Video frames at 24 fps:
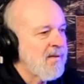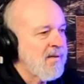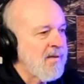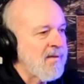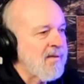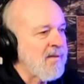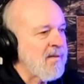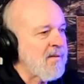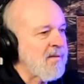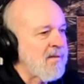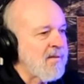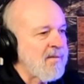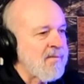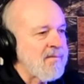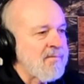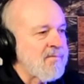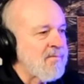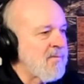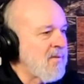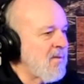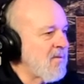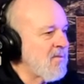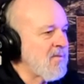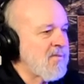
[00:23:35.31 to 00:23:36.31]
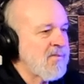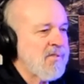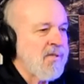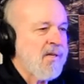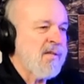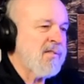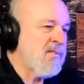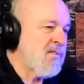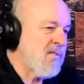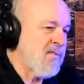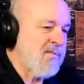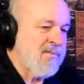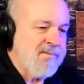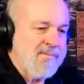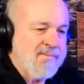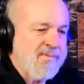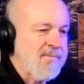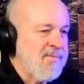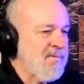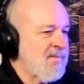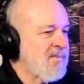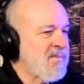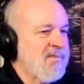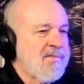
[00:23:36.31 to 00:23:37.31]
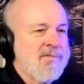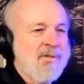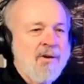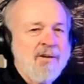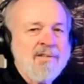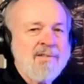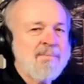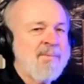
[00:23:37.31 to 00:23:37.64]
and John just talked